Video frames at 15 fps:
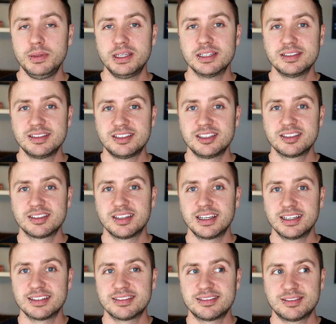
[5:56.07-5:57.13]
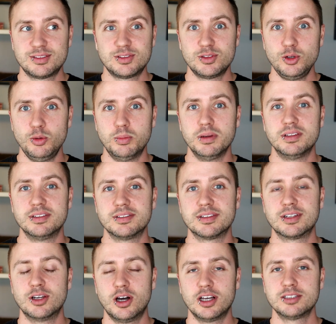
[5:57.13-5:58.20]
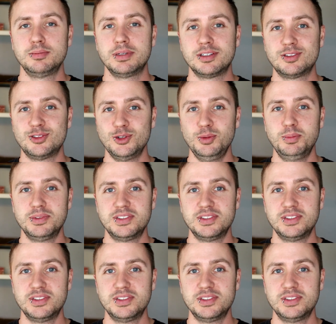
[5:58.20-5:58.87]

because it's just like a soup. It's just a cosmic soup